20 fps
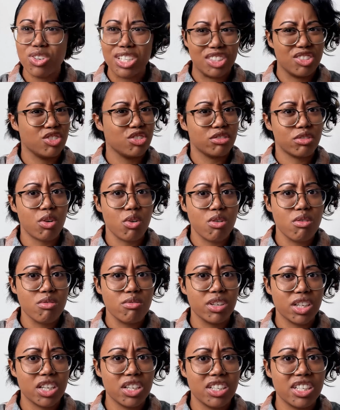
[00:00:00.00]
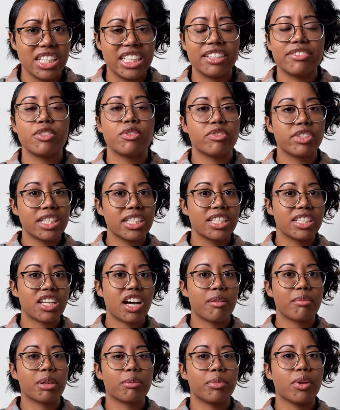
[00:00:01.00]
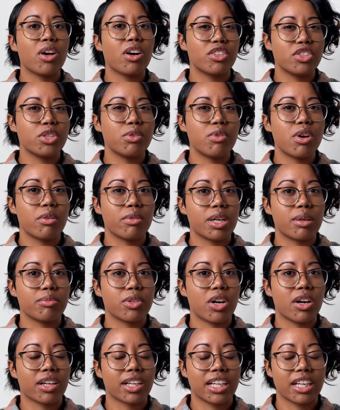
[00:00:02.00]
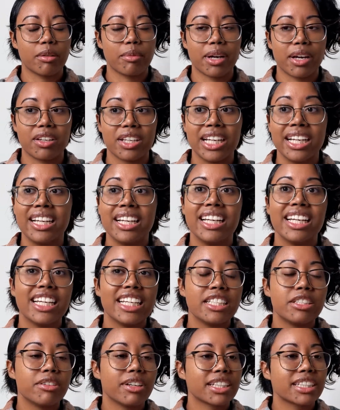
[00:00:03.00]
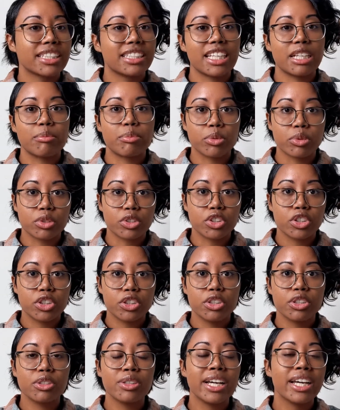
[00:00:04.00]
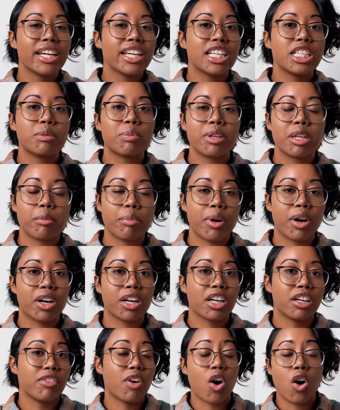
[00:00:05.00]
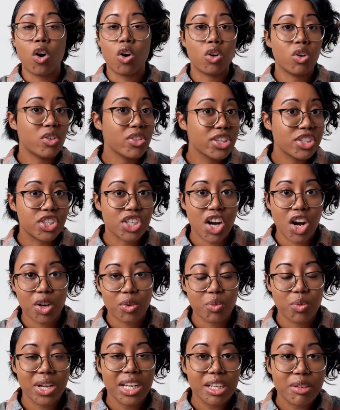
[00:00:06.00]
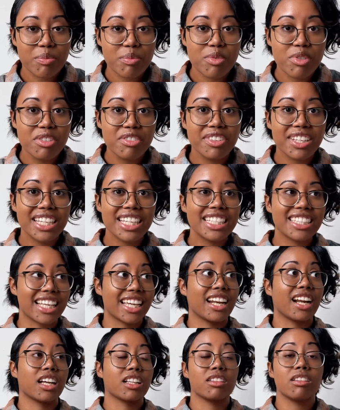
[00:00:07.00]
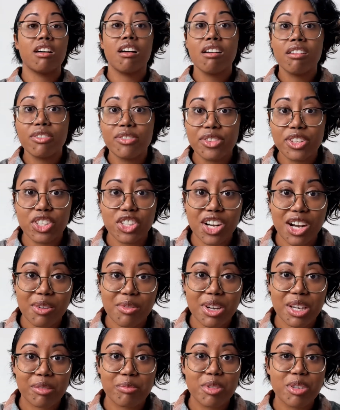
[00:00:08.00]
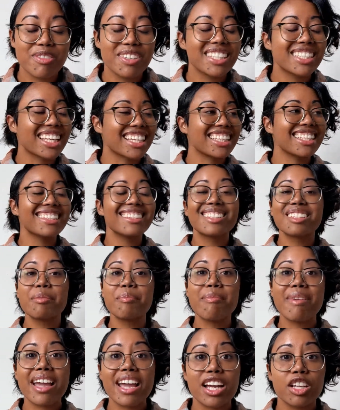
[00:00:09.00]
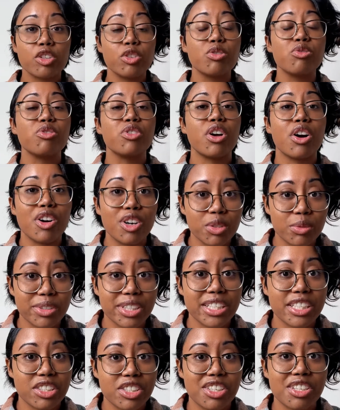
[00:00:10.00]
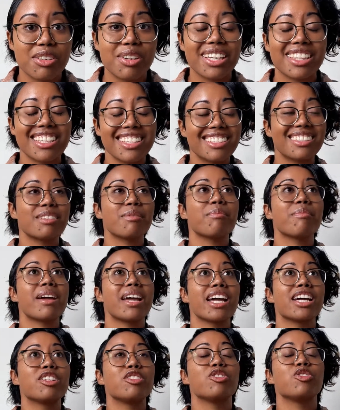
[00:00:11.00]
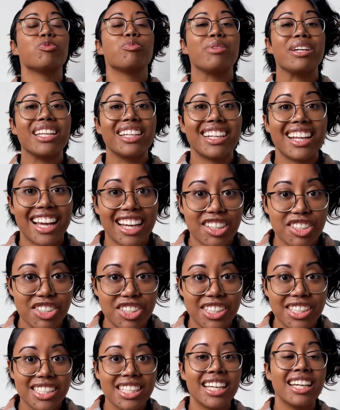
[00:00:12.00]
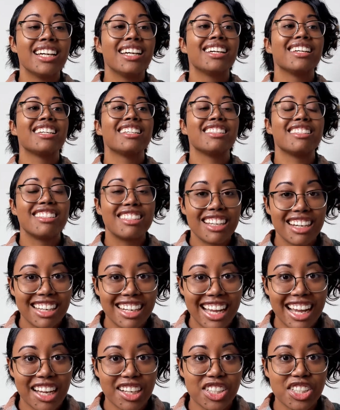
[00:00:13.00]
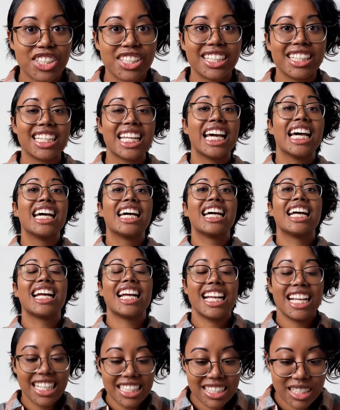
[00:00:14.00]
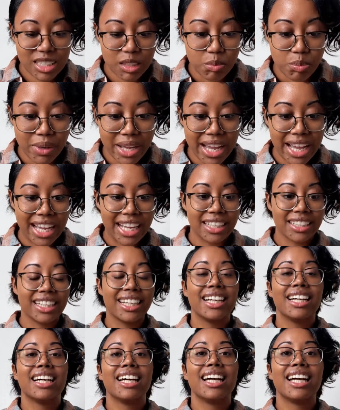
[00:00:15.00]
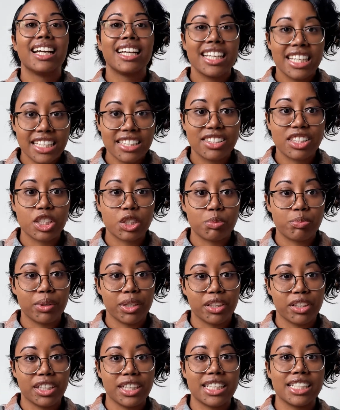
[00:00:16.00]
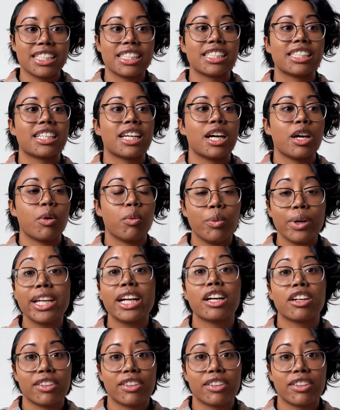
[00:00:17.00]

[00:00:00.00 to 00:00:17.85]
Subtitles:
Oh, it's so good. If you've seen Atomic Blonde, you know what I'm talking about. He directed Deadpool 2. He's been a part of all the John Wick movies, and I love the John Wick movies. Like, this is a man who knows what he's doing. This is a man who's been in action. He's done action. It's his bag. He's experienced.